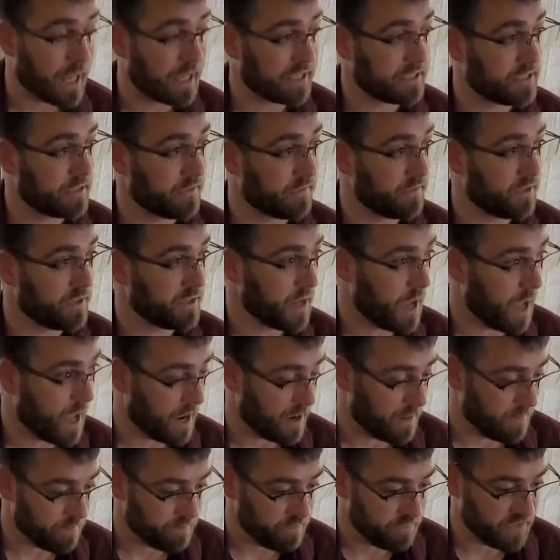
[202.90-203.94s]
and lots of the
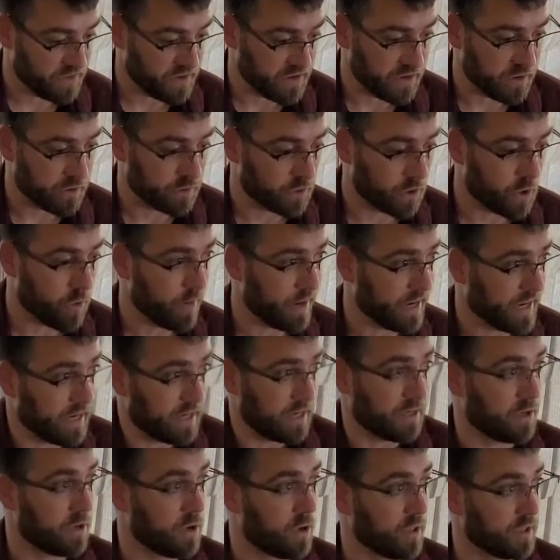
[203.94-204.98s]
time, the needle going in